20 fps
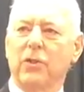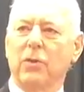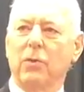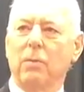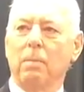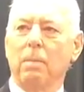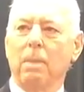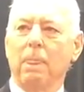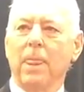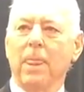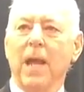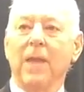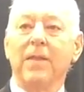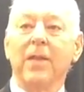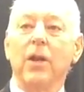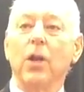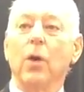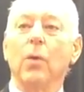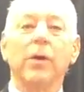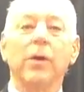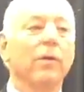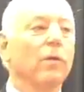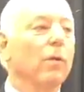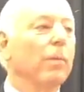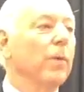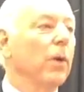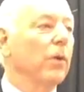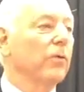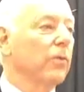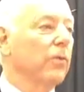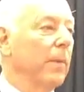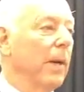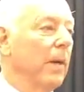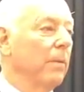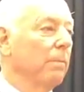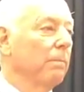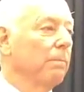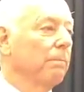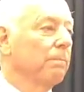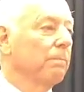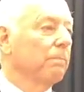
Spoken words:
you that no one in the room knows about?